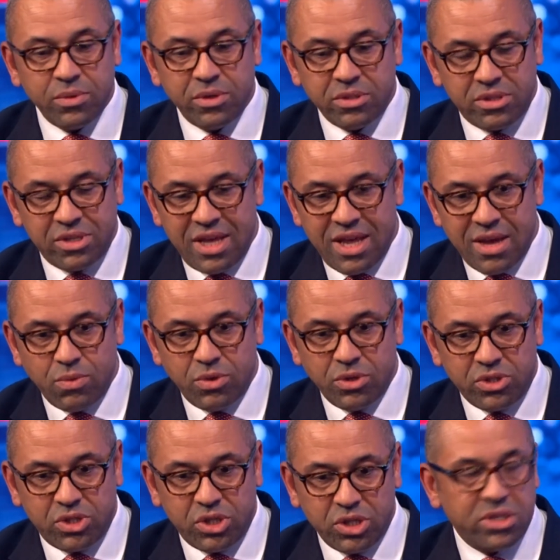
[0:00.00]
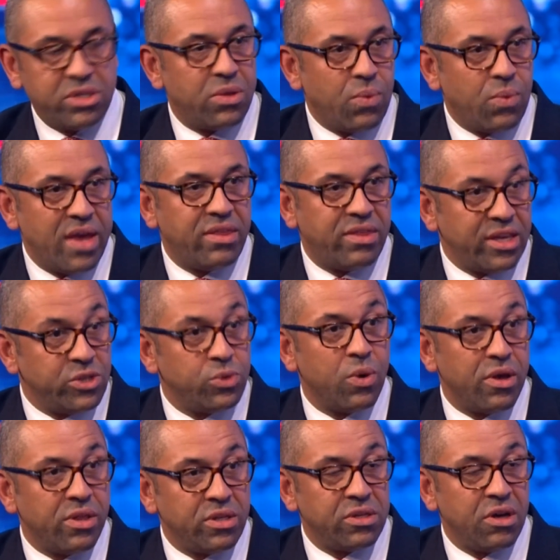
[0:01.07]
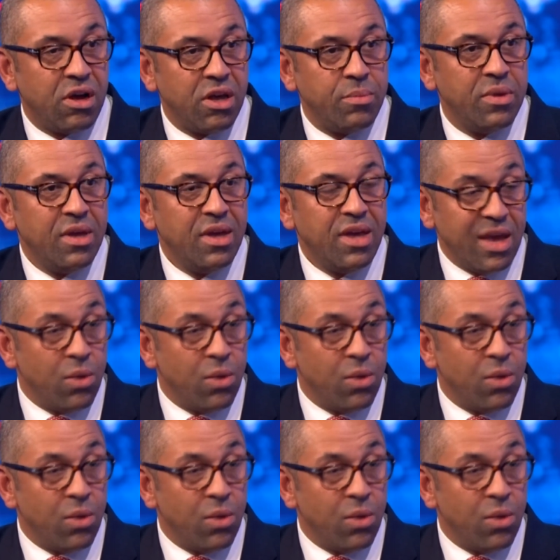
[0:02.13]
It was just the way things were at the time.